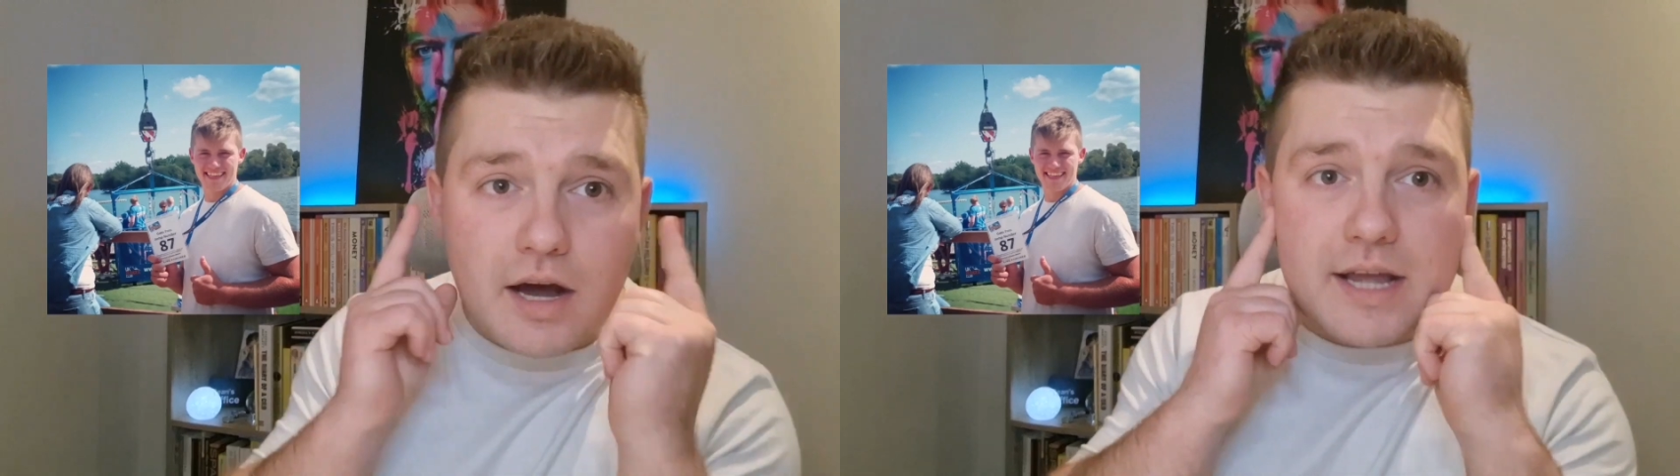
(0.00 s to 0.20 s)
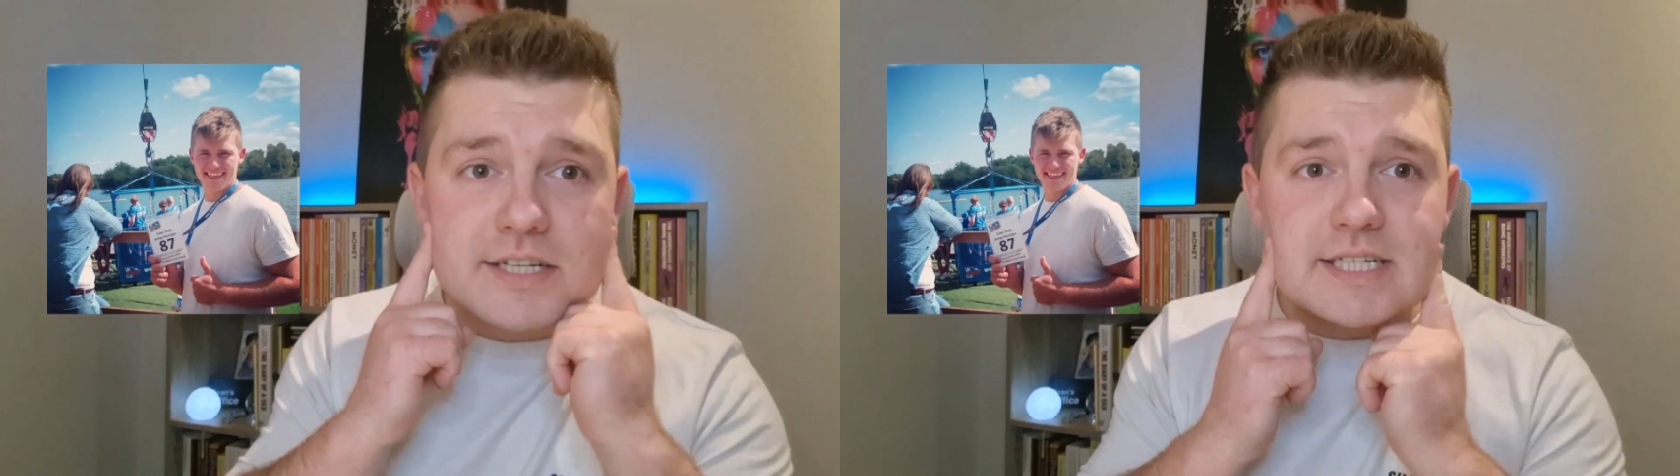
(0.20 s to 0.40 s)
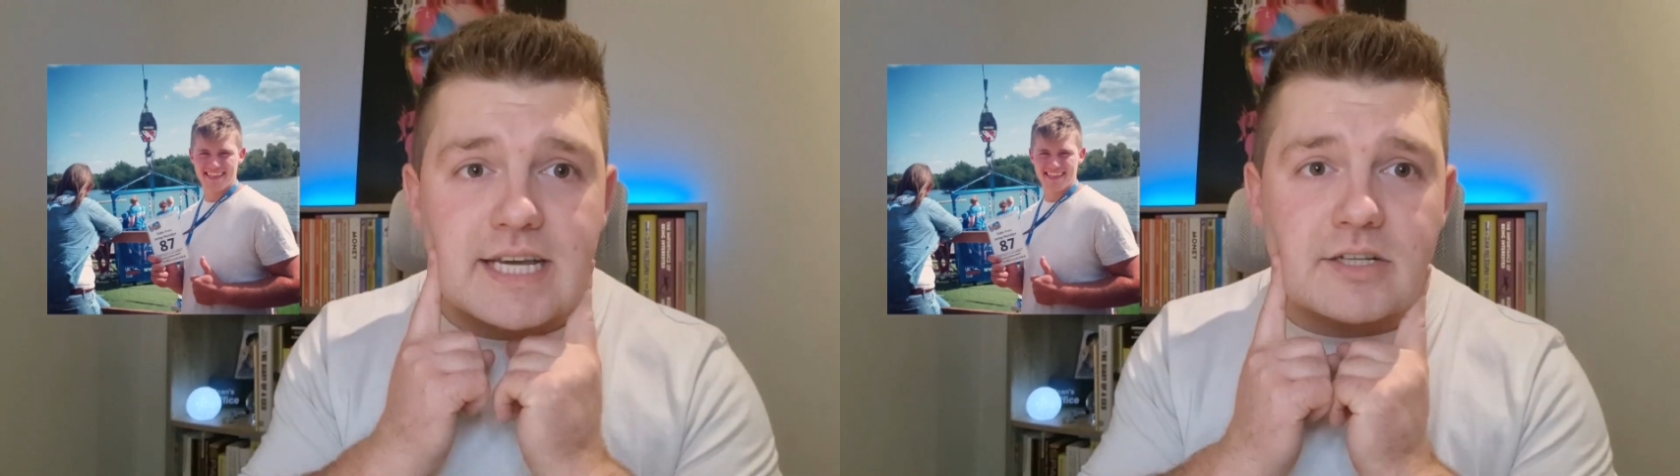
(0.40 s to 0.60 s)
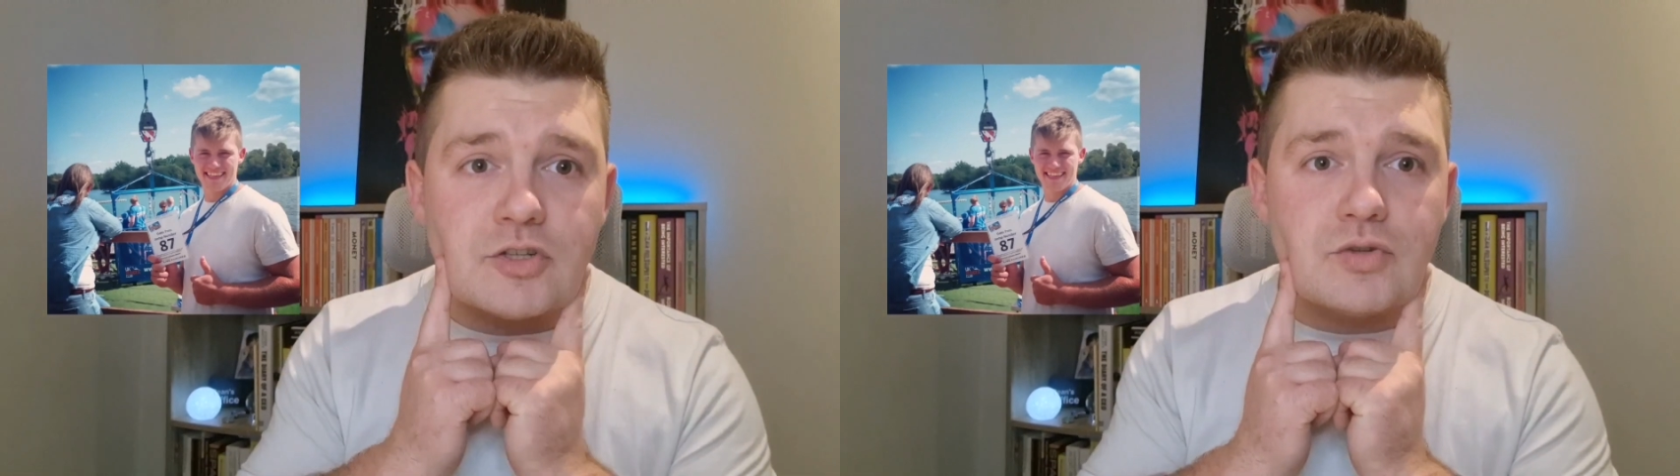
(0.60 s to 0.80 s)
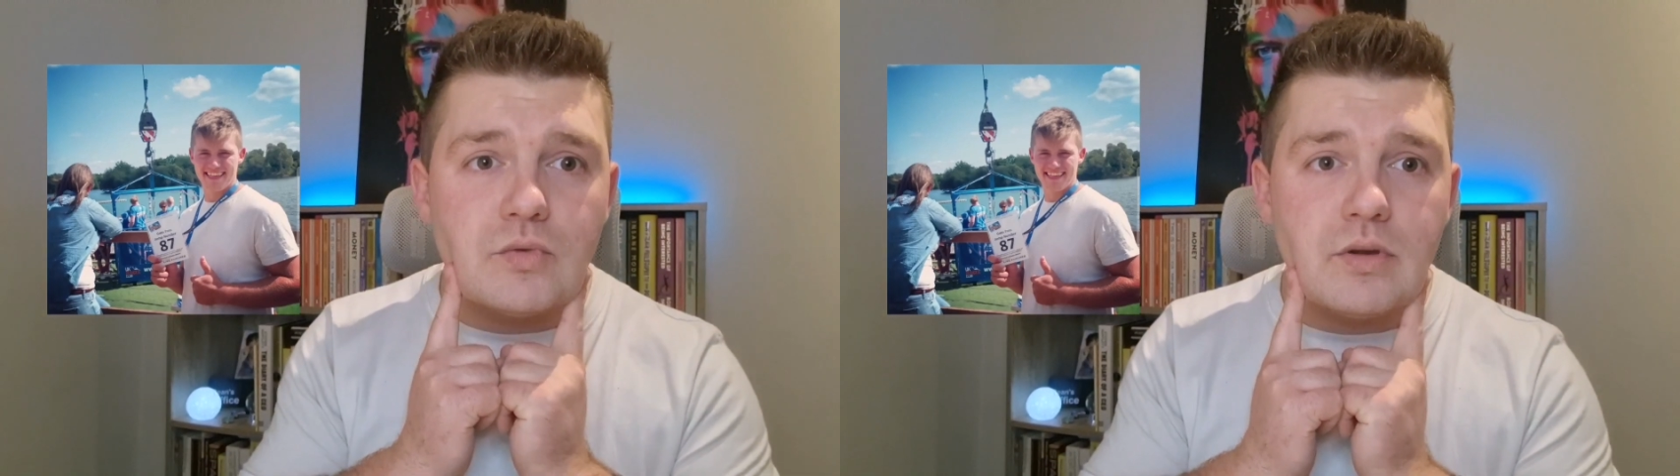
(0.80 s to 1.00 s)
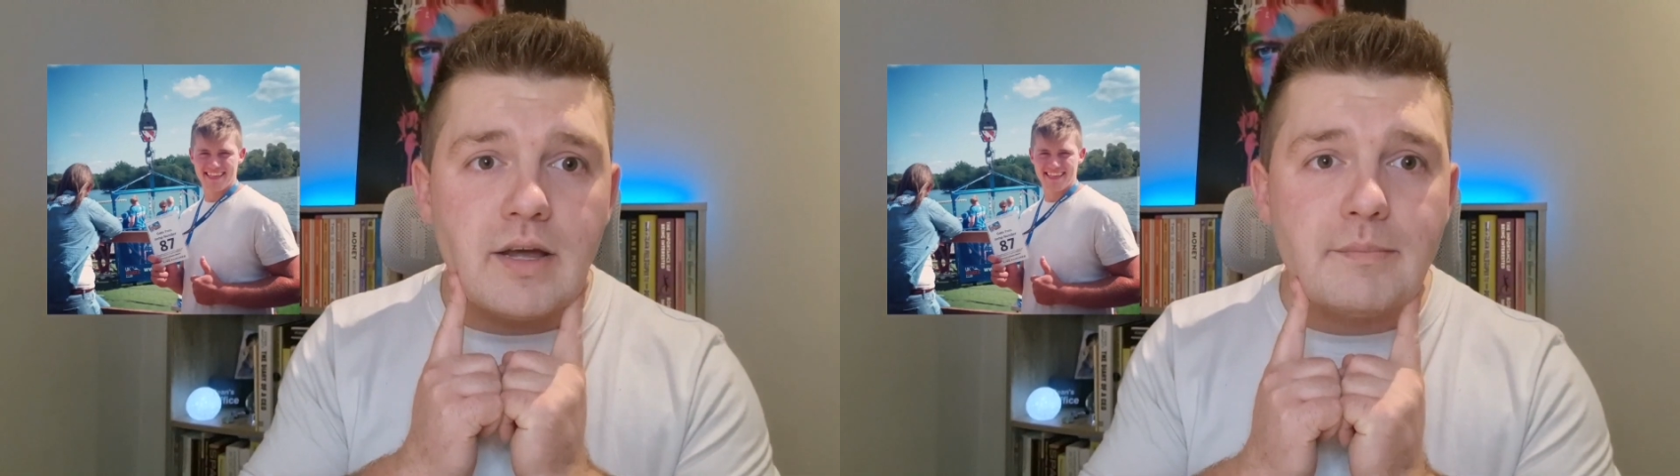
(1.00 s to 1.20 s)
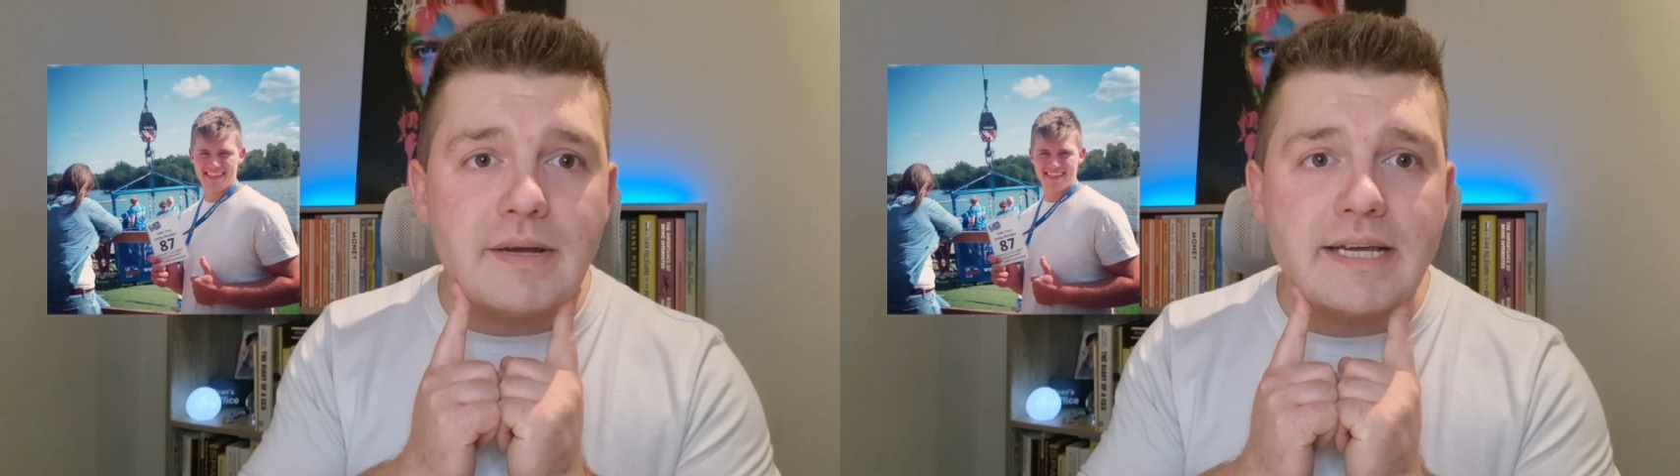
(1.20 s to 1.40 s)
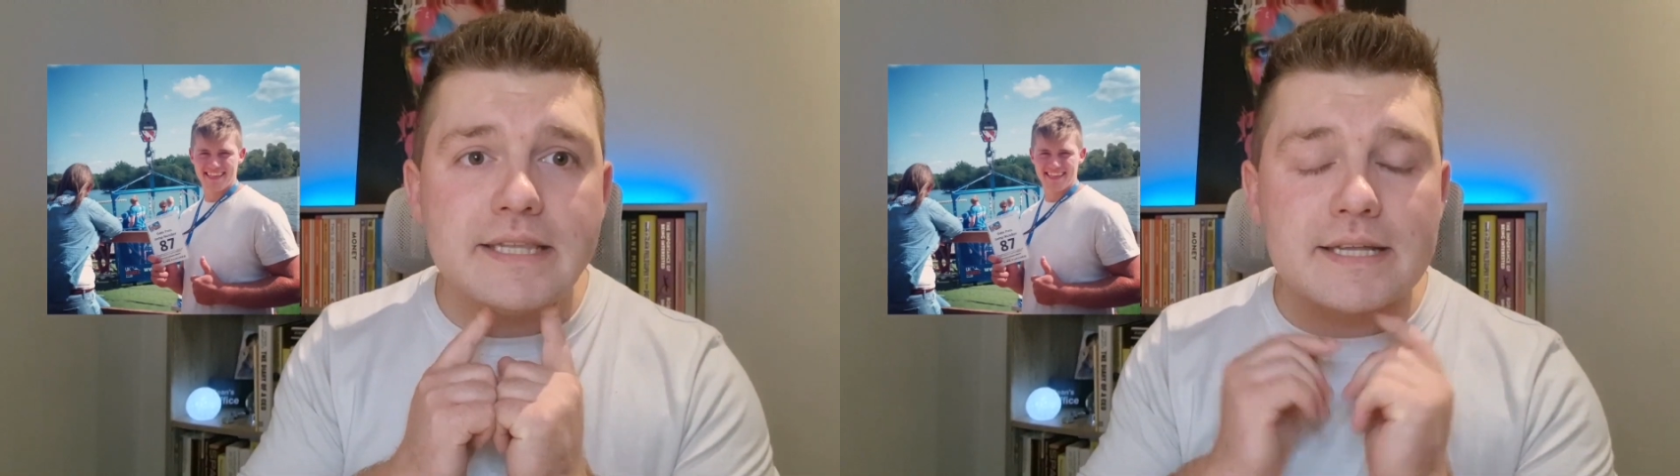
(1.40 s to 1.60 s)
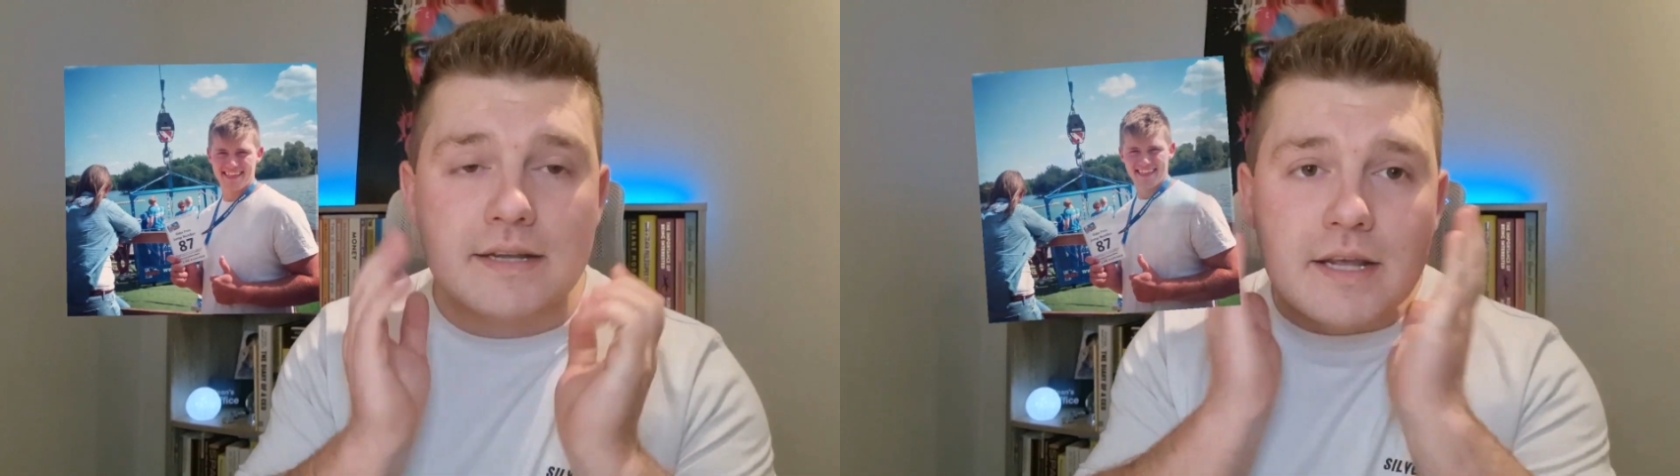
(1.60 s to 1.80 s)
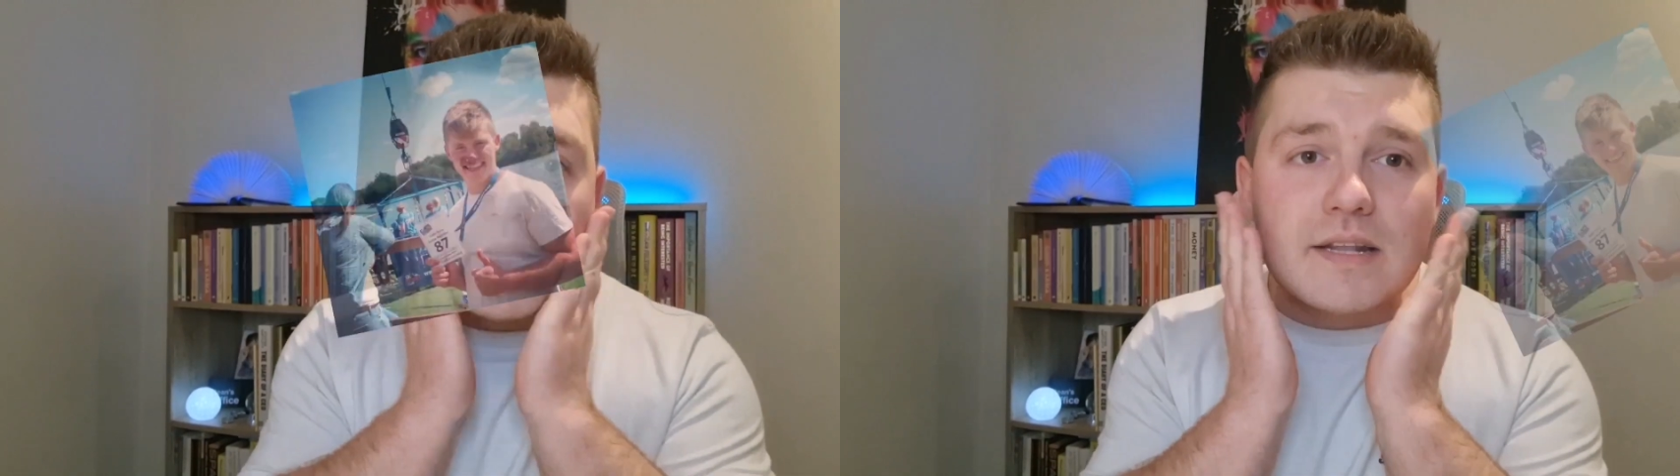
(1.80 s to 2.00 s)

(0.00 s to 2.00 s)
I actually had a jawline back then.